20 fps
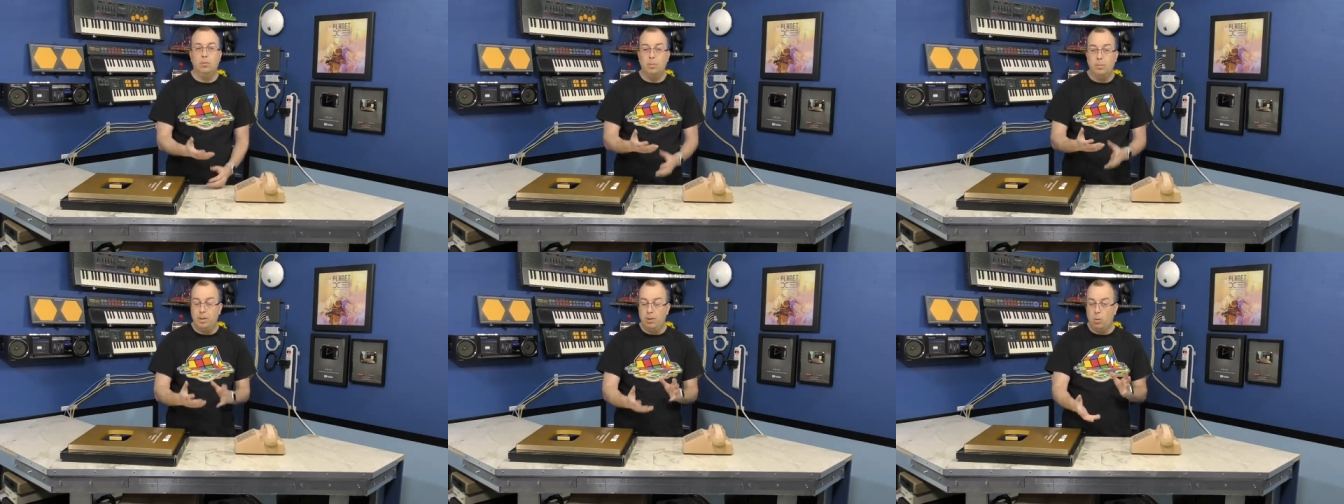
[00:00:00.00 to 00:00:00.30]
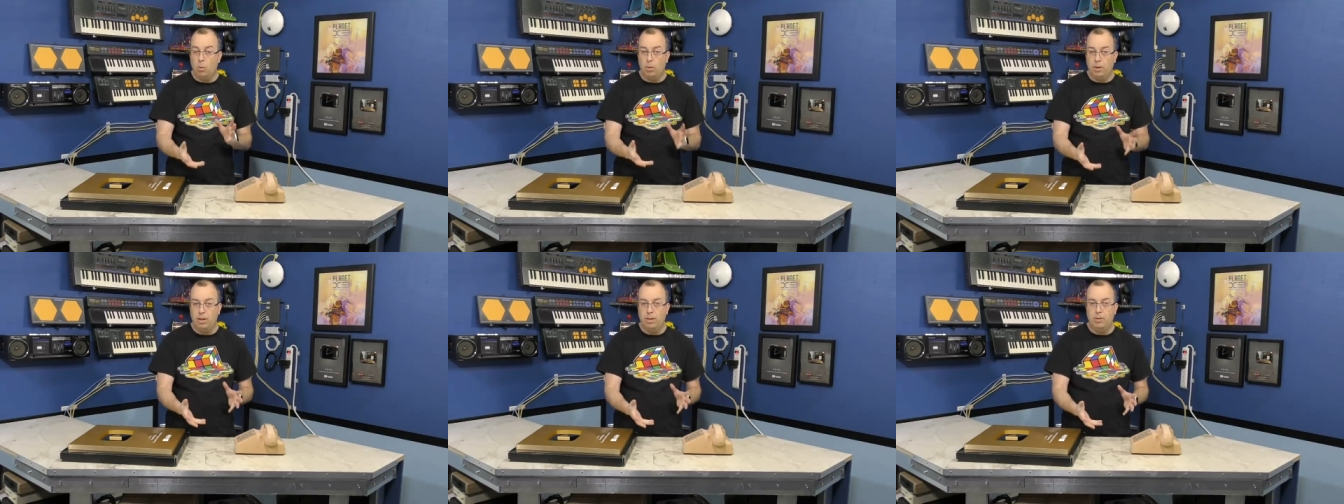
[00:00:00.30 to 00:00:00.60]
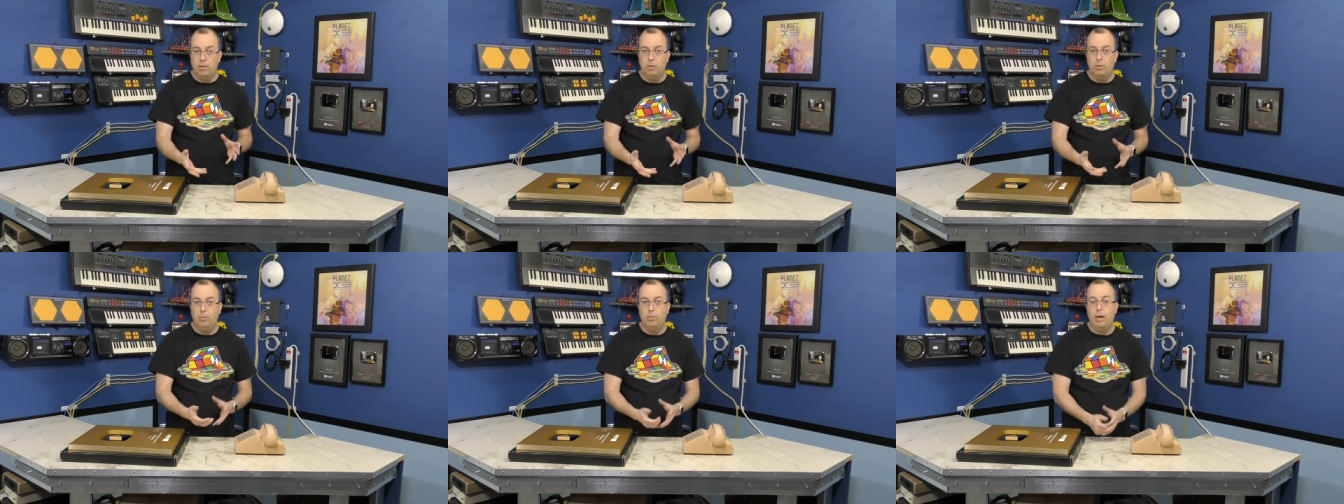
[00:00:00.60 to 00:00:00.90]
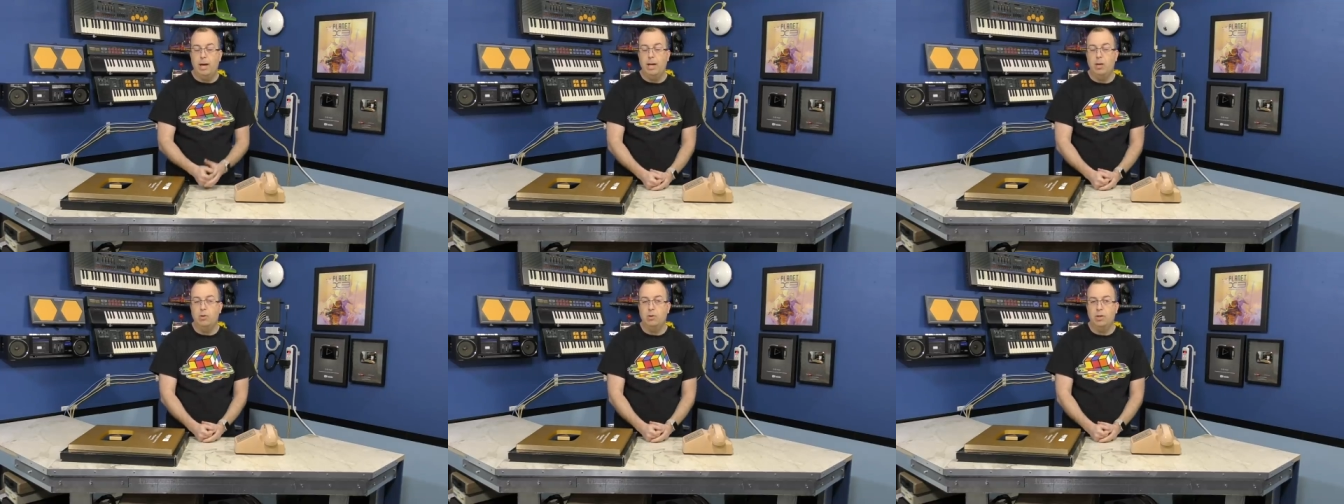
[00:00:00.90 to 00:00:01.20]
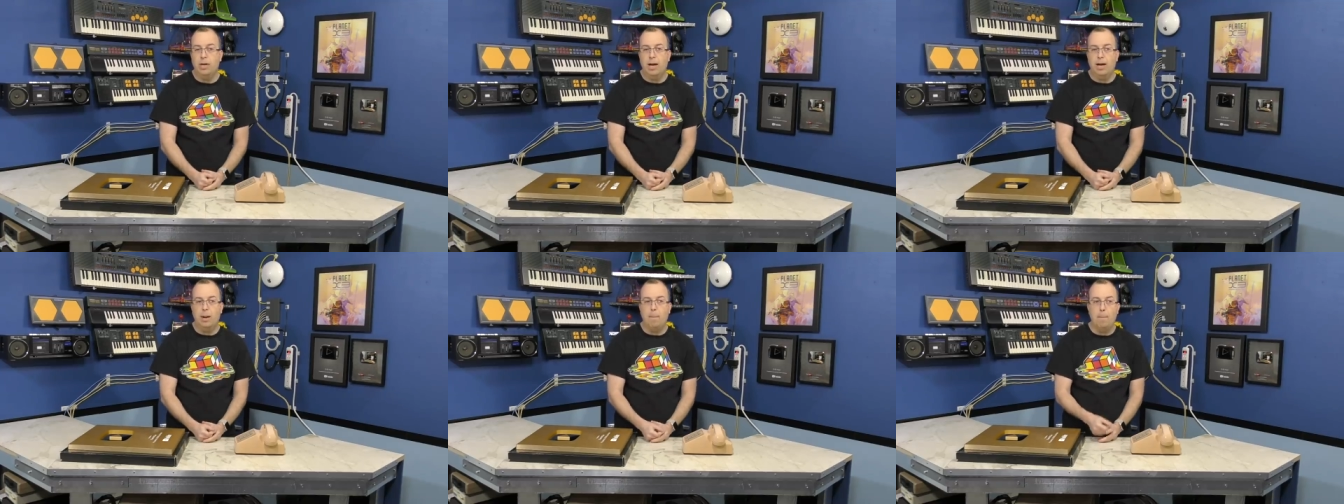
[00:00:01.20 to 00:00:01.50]
would be going into Radio
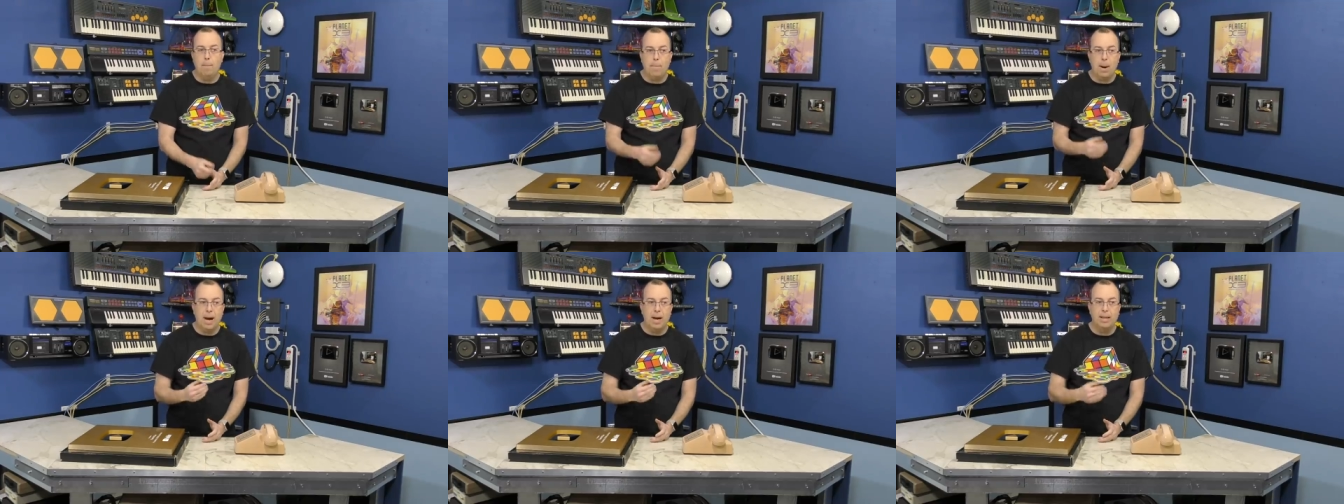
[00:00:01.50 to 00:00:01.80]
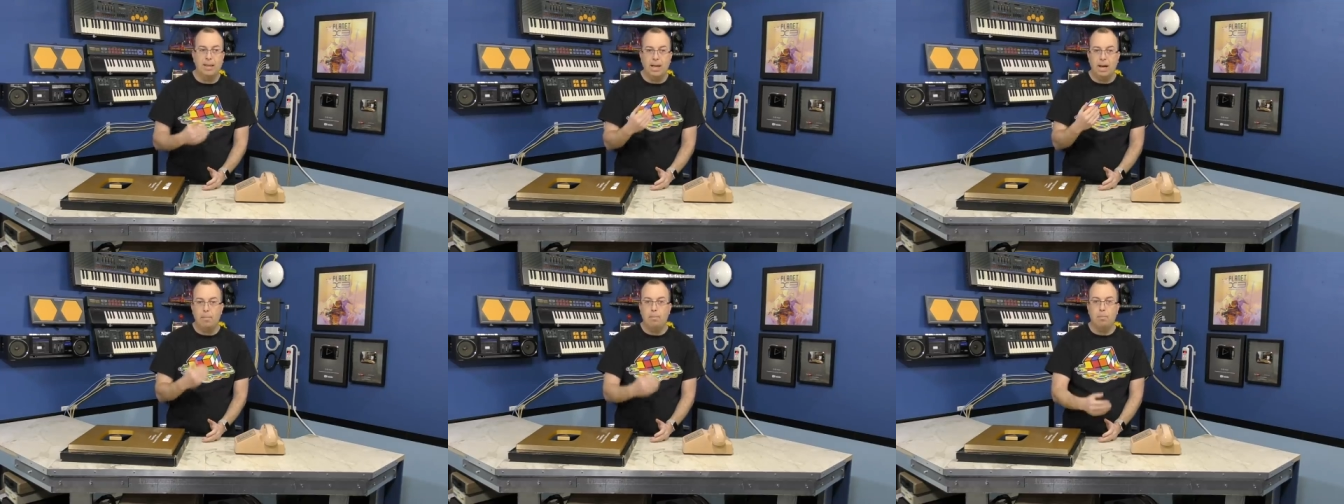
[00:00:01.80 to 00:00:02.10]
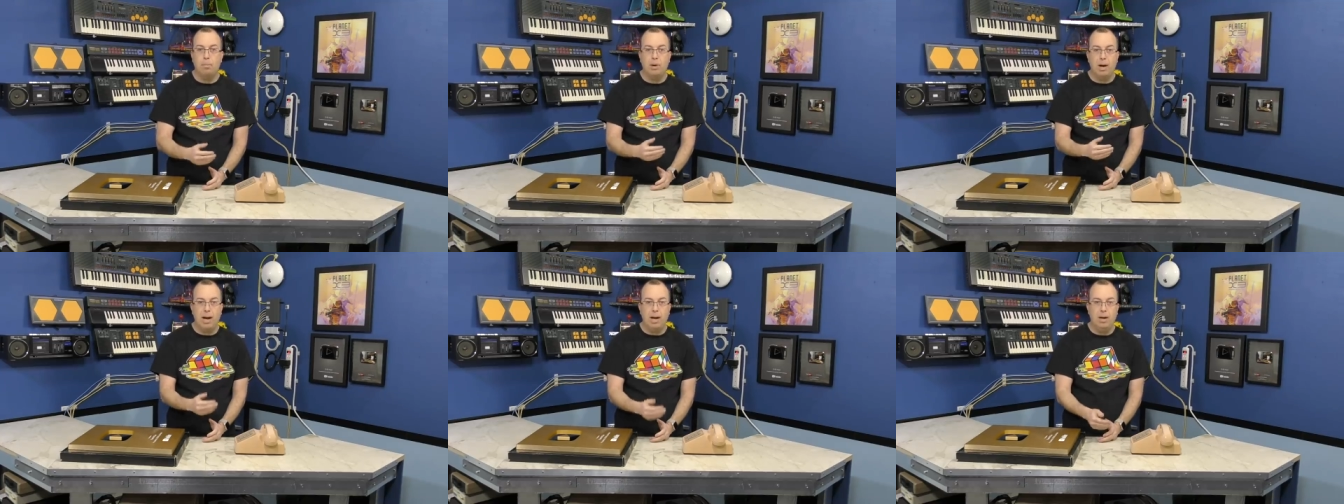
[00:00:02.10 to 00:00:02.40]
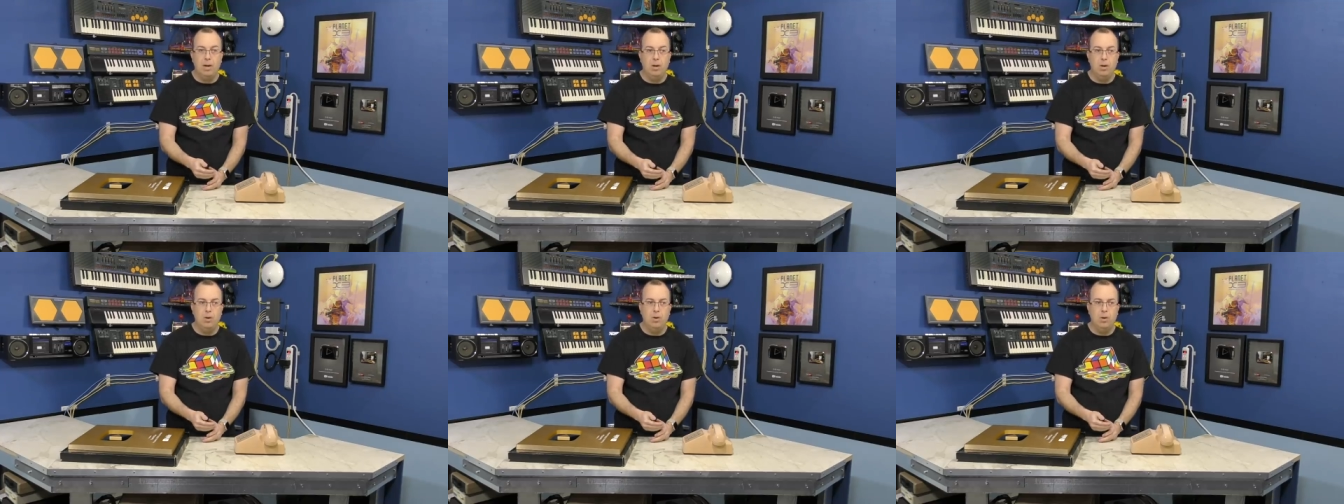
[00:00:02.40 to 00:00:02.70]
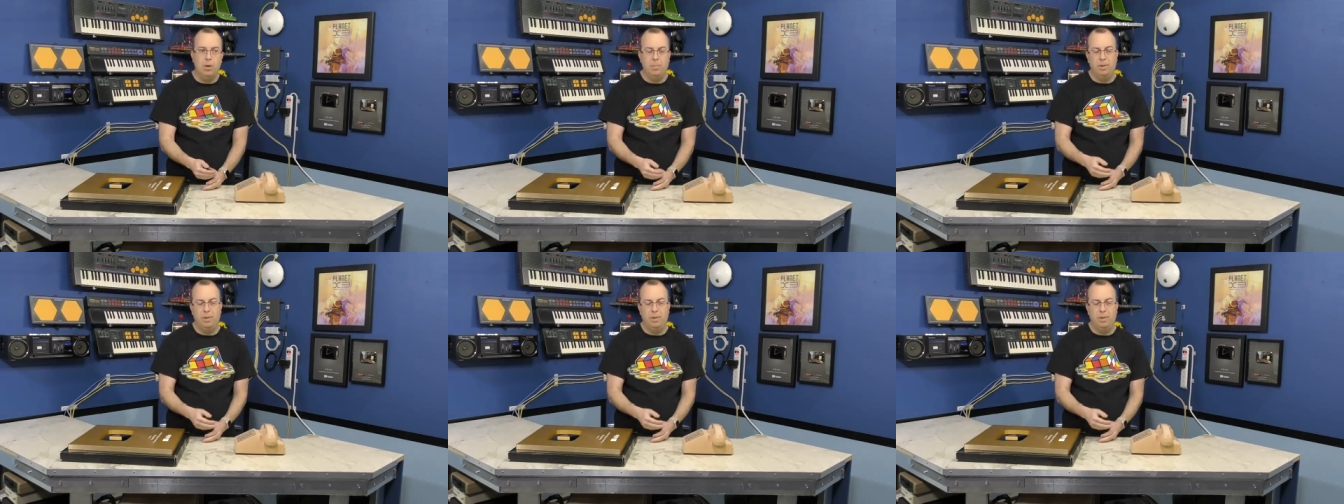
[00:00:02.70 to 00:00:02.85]
Shack and buying that brand new.